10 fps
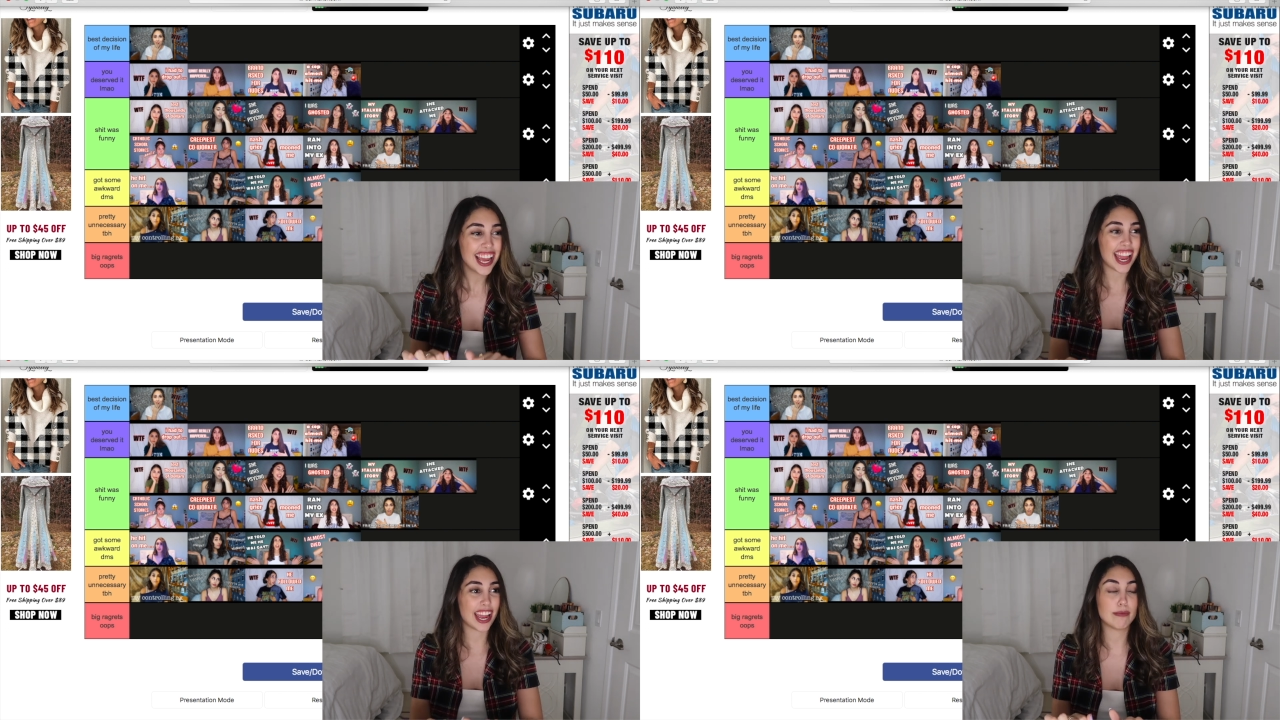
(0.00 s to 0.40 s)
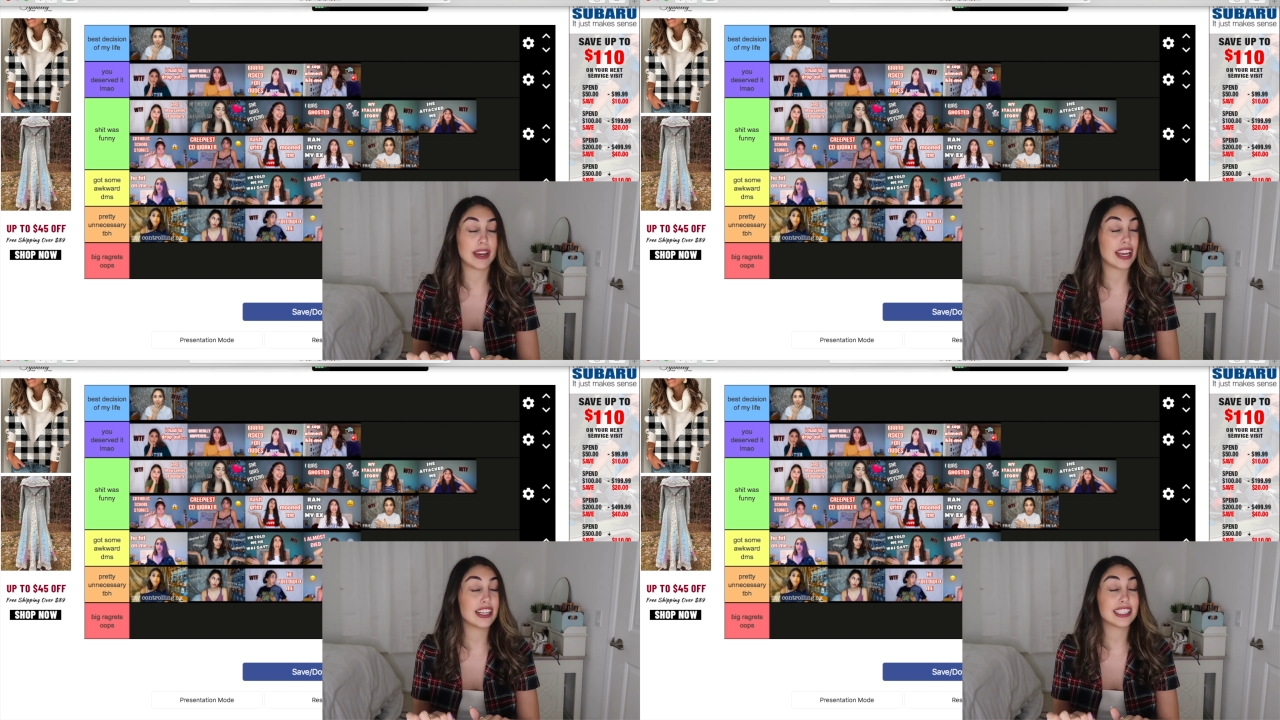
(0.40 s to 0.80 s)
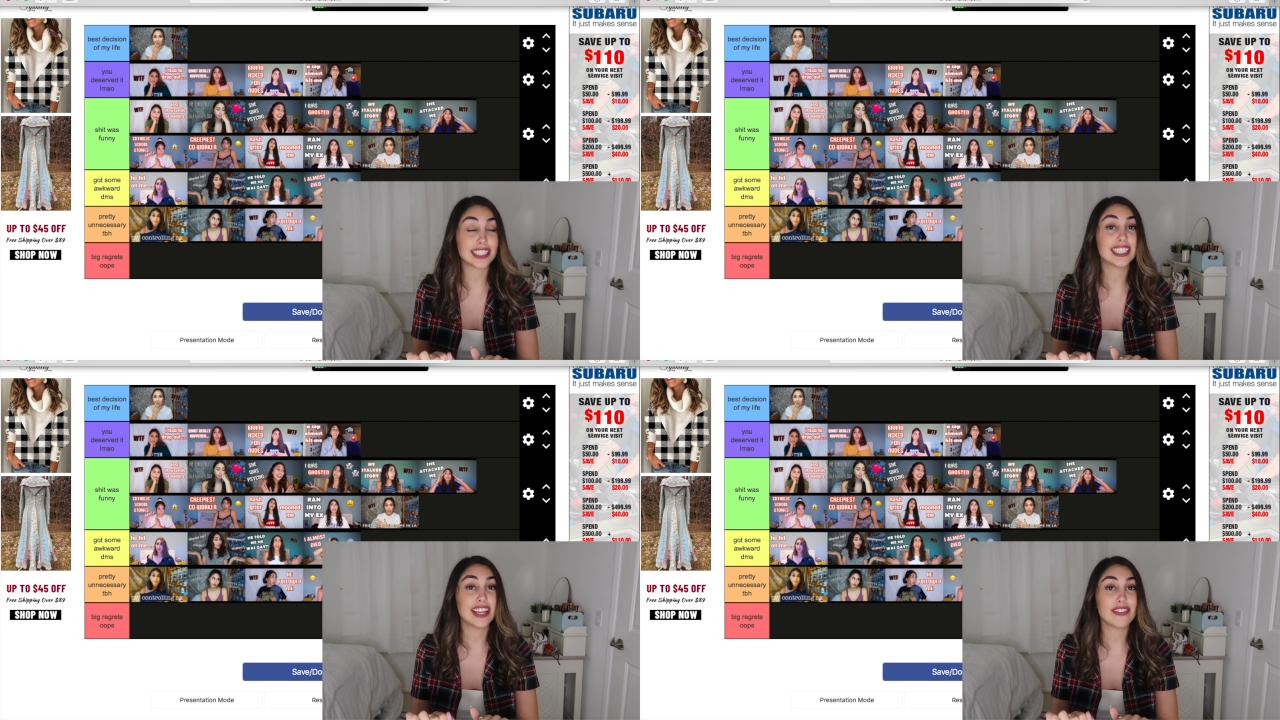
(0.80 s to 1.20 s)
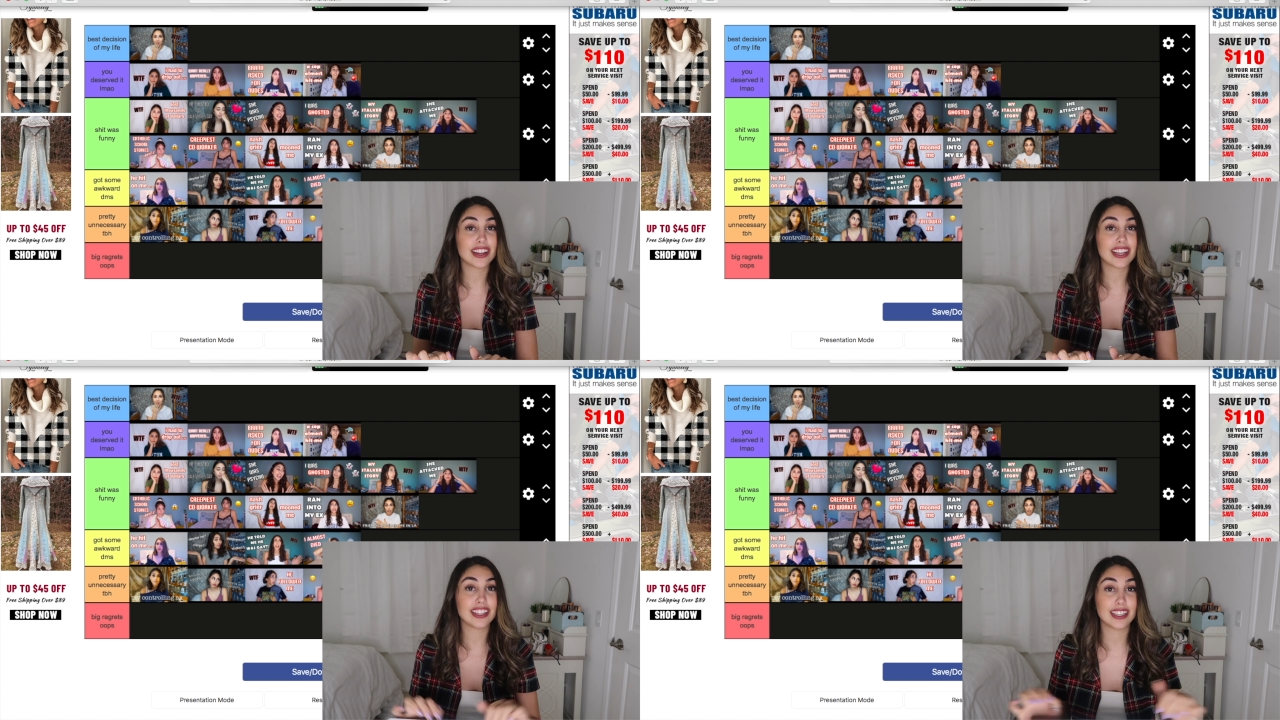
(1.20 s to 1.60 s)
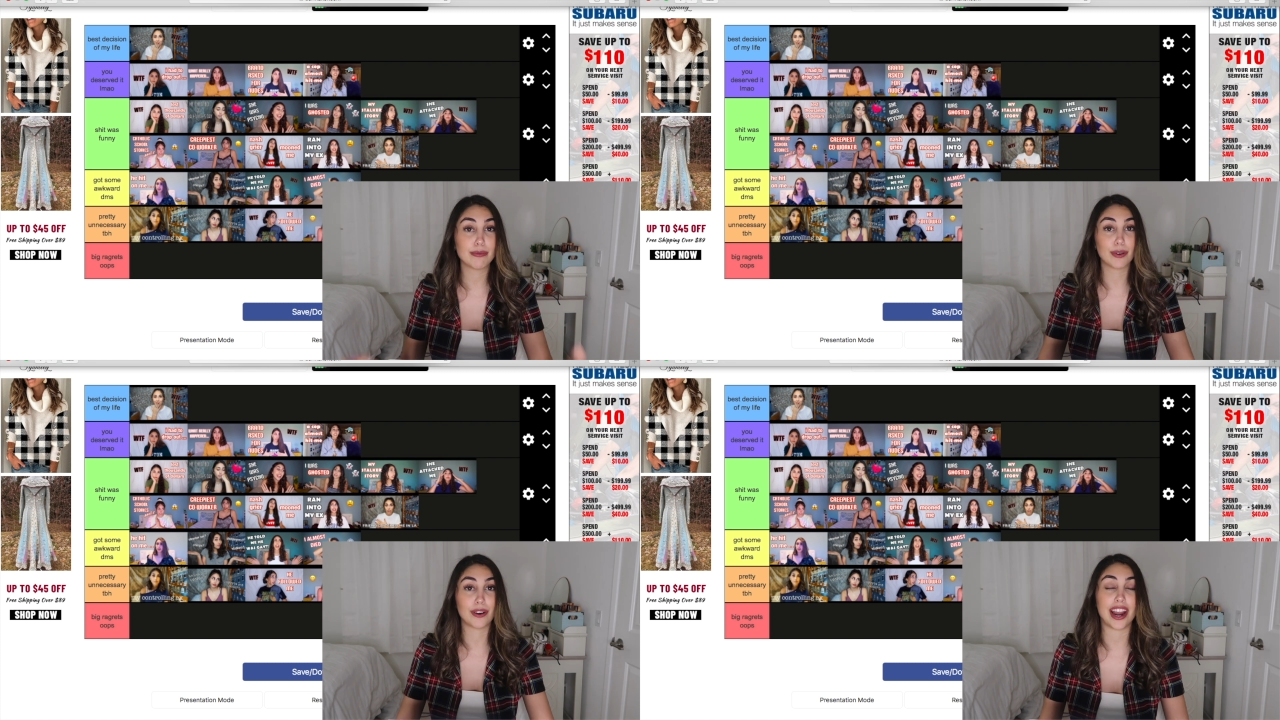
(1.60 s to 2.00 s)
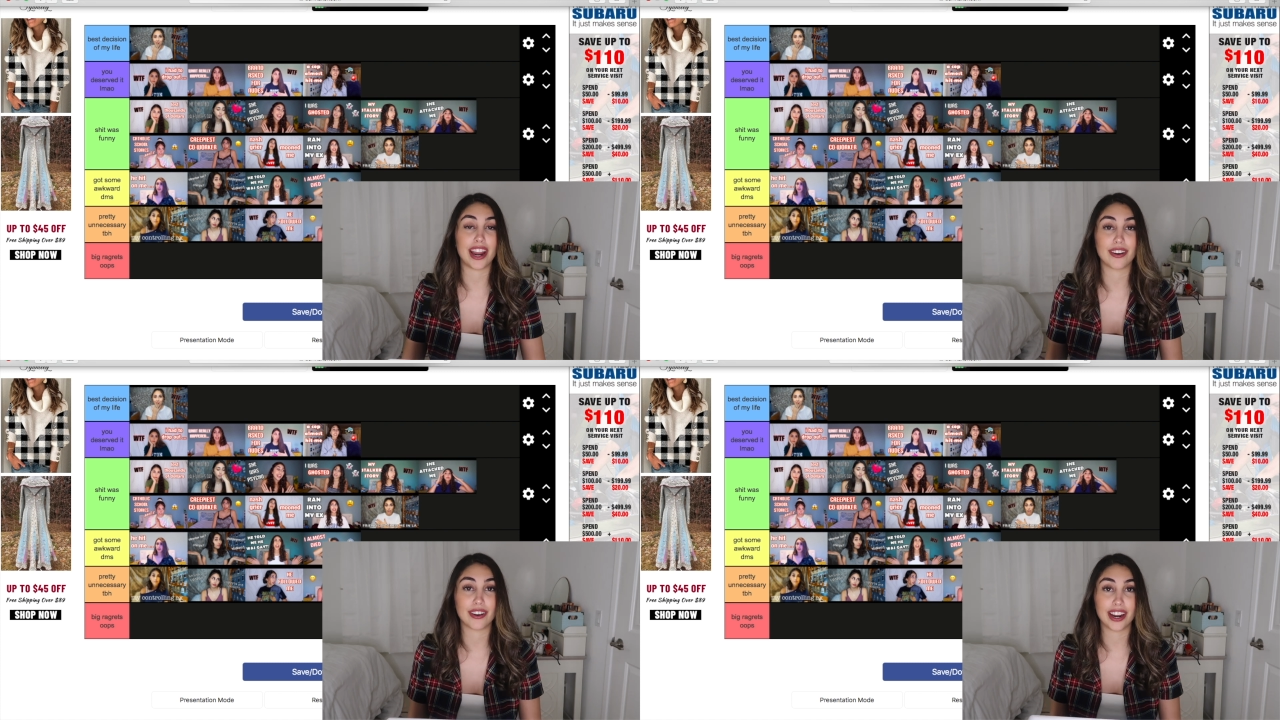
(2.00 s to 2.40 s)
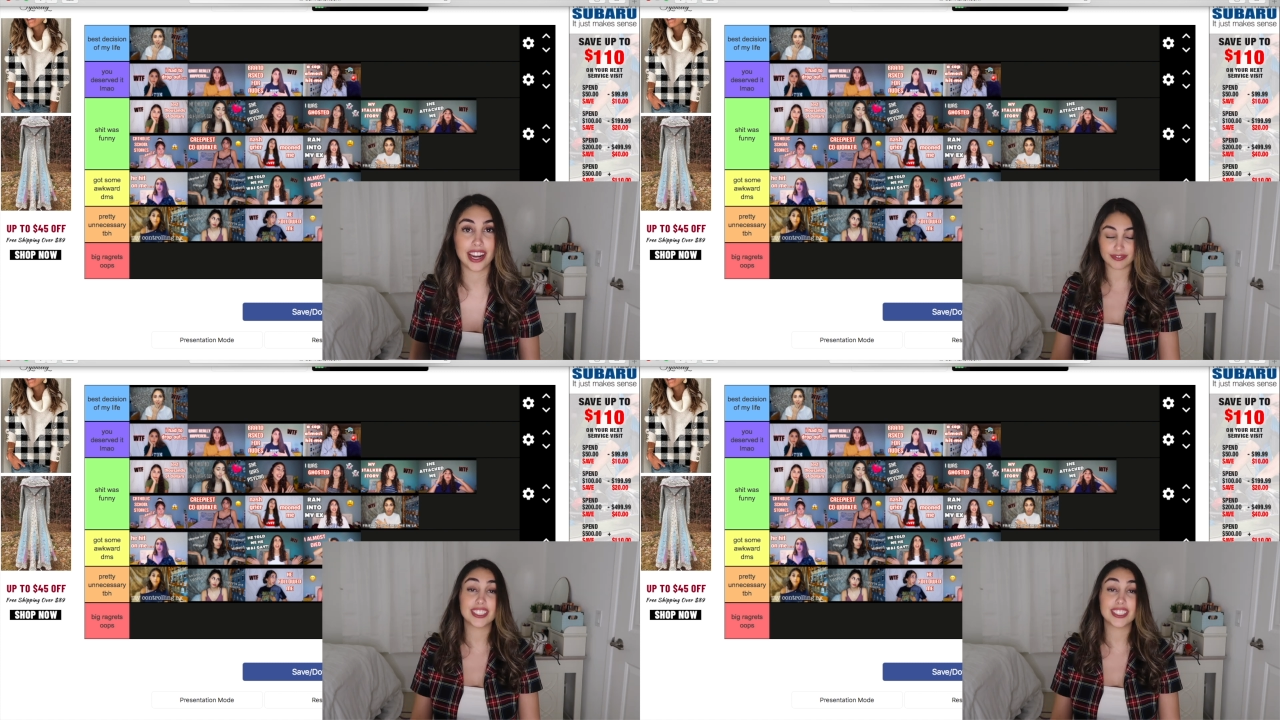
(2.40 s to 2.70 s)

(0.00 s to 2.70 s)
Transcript: and be significantly more angry.